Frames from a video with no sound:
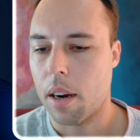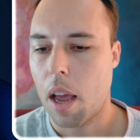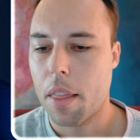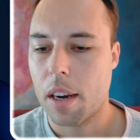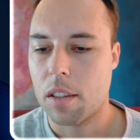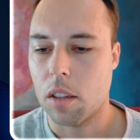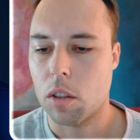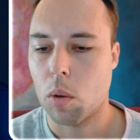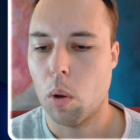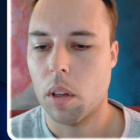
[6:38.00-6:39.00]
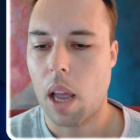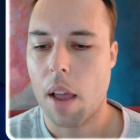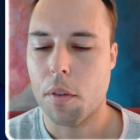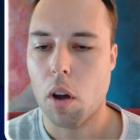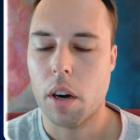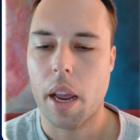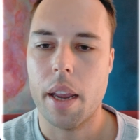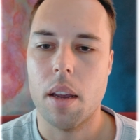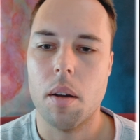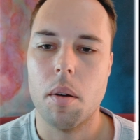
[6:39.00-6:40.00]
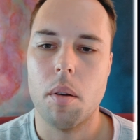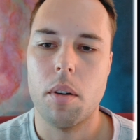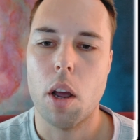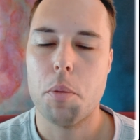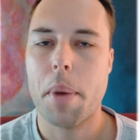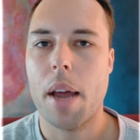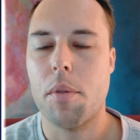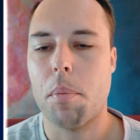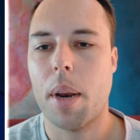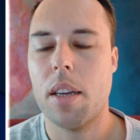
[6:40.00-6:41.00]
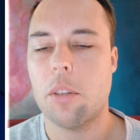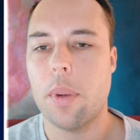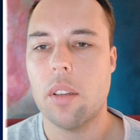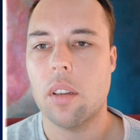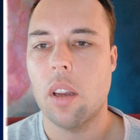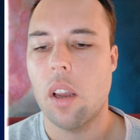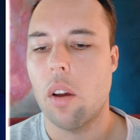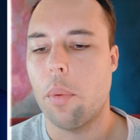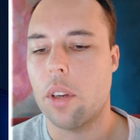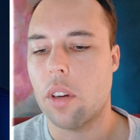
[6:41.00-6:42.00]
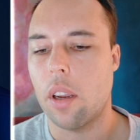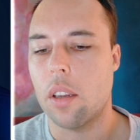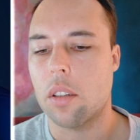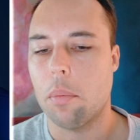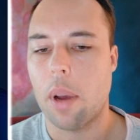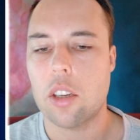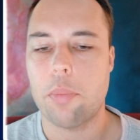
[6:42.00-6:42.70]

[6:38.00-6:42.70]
now that it's installed, I've got a Notepad replacement, which is much